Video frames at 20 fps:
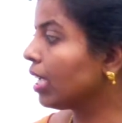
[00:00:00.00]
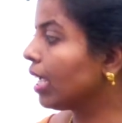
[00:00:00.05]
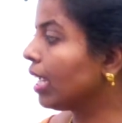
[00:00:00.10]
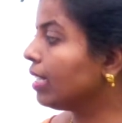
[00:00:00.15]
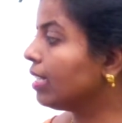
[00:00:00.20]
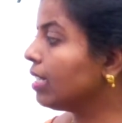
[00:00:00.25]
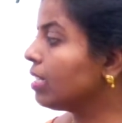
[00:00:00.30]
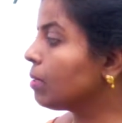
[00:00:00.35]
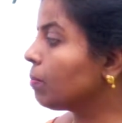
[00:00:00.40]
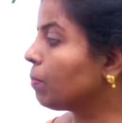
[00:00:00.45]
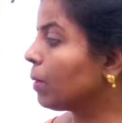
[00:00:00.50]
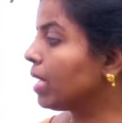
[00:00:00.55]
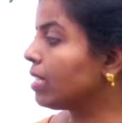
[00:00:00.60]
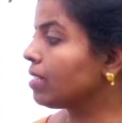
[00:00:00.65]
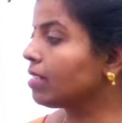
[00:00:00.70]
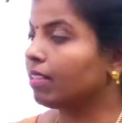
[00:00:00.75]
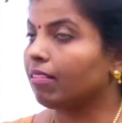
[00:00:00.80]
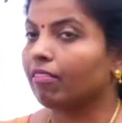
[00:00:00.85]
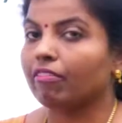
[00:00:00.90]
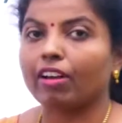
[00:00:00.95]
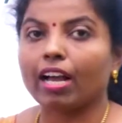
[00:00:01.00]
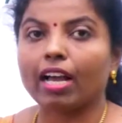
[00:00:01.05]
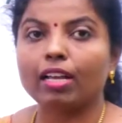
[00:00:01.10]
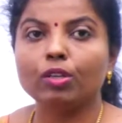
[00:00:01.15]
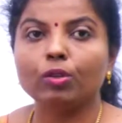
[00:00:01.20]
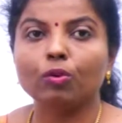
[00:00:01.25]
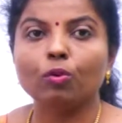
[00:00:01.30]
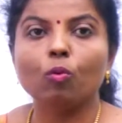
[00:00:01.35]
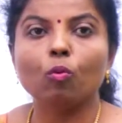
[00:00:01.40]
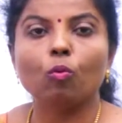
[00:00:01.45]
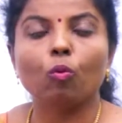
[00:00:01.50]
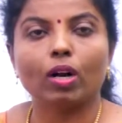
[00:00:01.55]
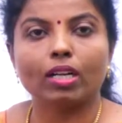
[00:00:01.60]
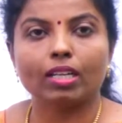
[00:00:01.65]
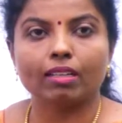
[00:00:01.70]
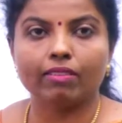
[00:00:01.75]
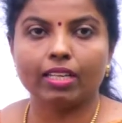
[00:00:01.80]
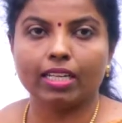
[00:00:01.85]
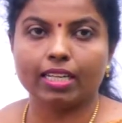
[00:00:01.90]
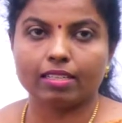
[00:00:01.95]
It displays the value
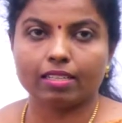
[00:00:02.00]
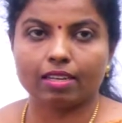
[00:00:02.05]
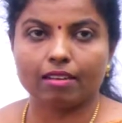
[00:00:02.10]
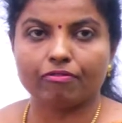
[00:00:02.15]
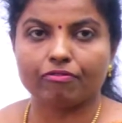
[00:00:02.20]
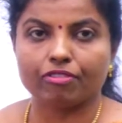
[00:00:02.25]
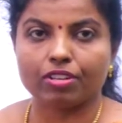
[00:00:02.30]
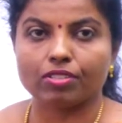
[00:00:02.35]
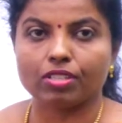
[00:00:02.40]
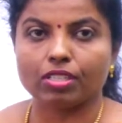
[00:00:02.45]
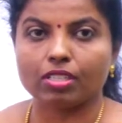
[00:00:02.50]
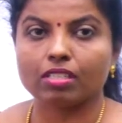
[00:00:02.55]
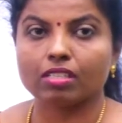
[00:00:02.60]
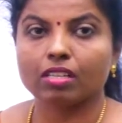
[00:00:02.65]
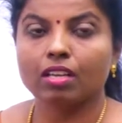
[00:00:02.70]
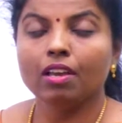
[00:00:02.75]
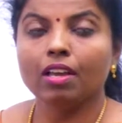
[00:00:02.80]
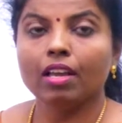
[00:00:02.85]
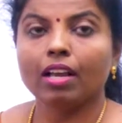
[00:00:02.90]
whatever it references.